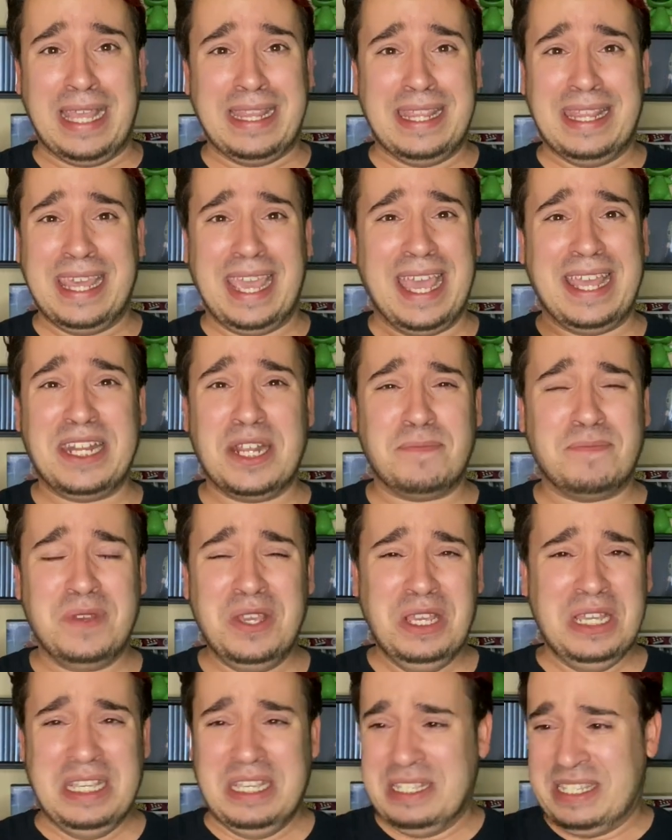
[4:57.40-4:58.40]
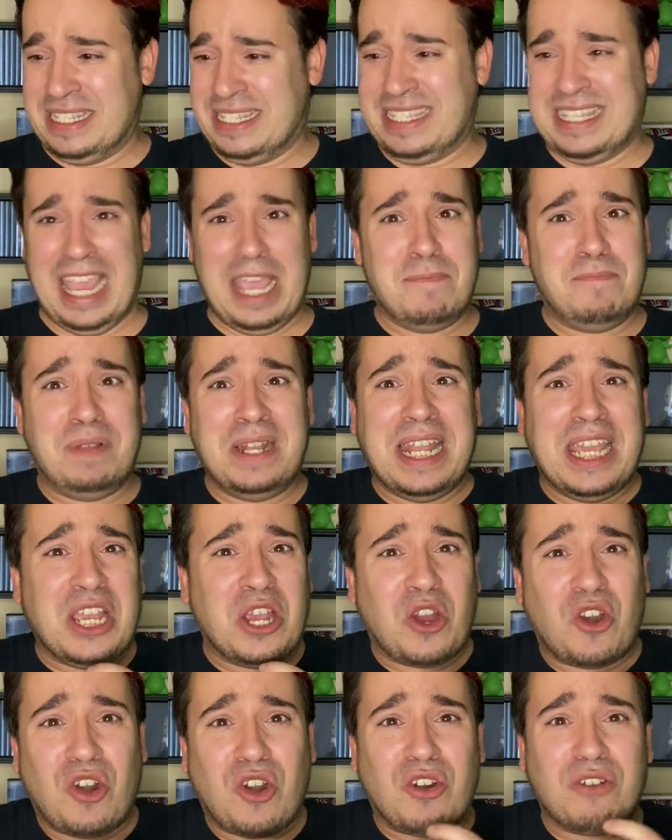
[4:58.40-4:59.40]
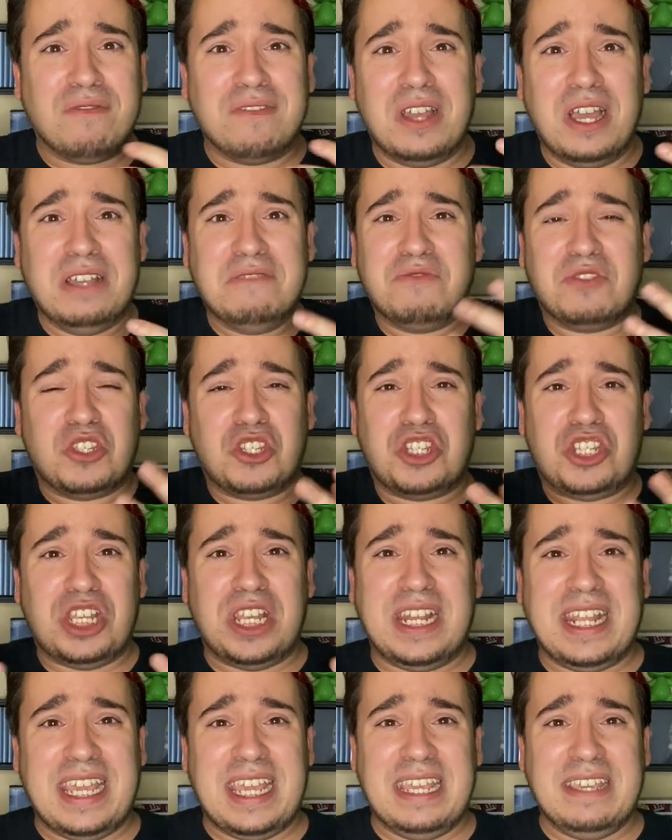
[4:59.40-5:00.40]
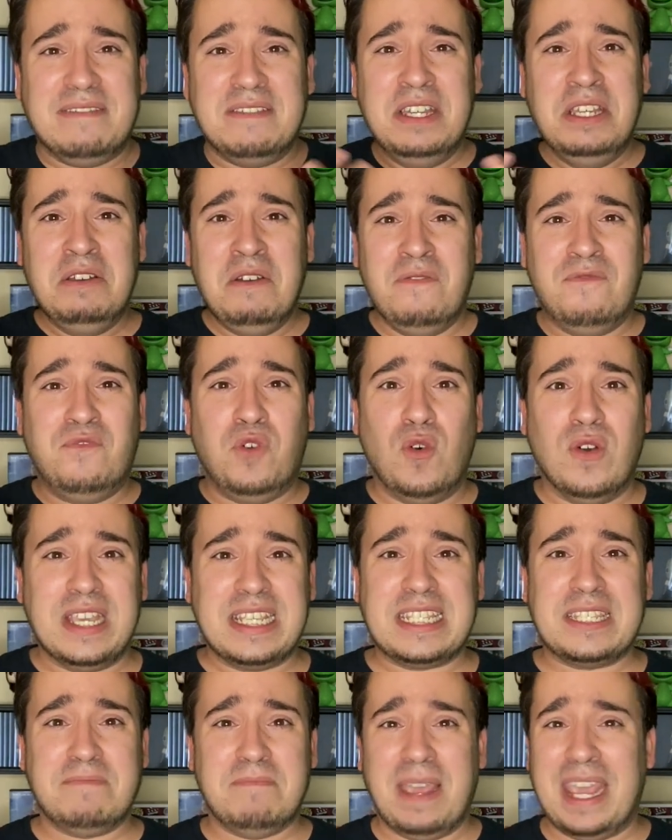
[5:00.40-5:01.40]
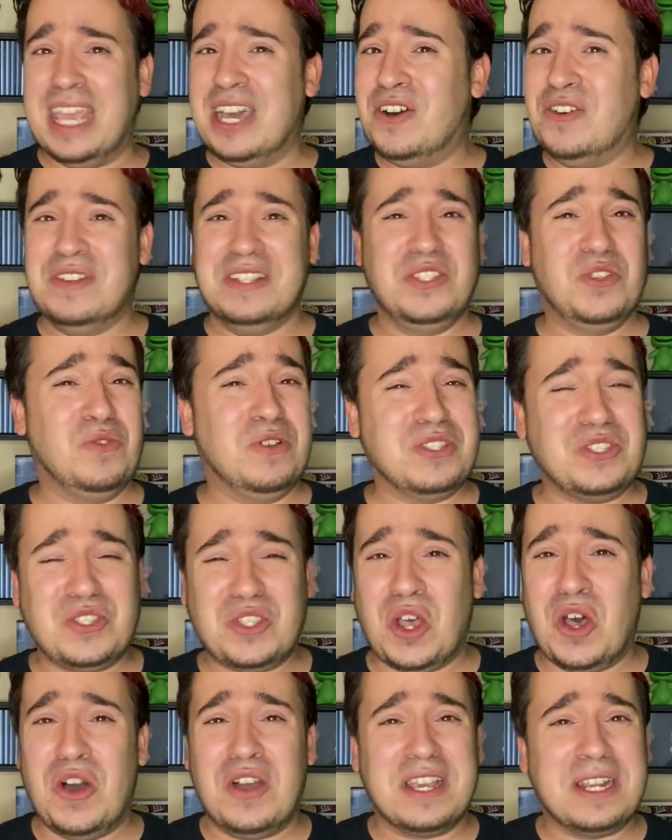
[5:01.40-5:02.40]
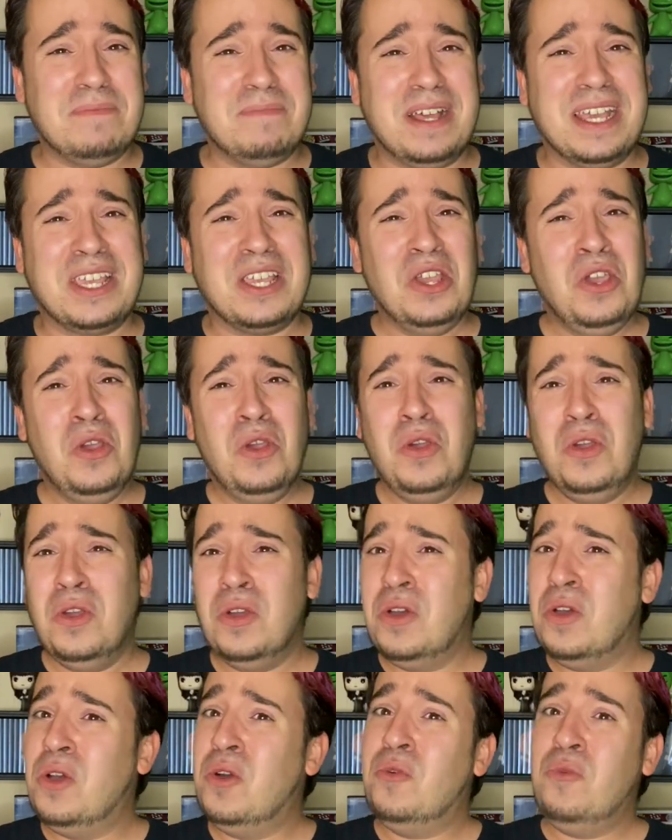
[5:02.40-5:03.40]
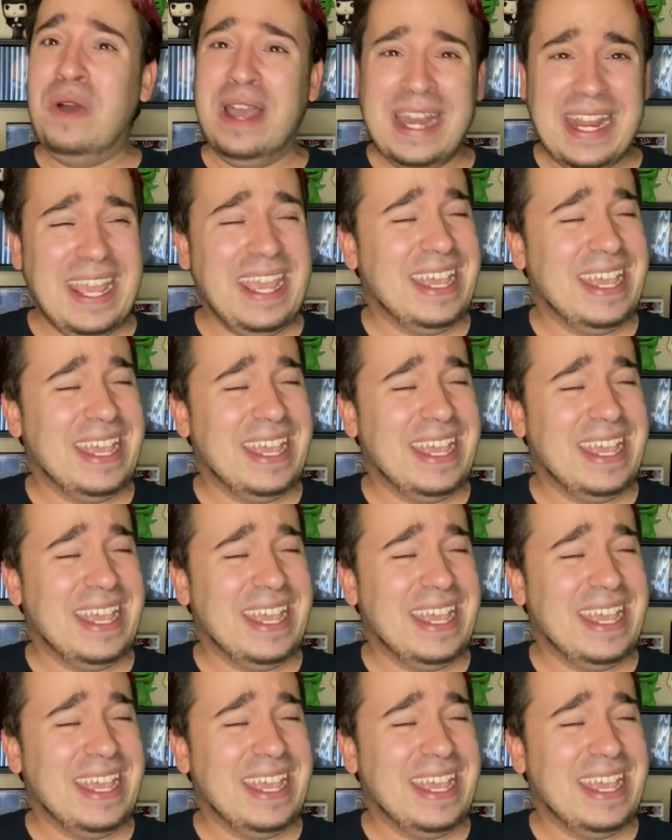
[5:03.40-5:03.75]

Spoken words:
and then they end up sampling her shitty voicemail into a song? And I'm like, what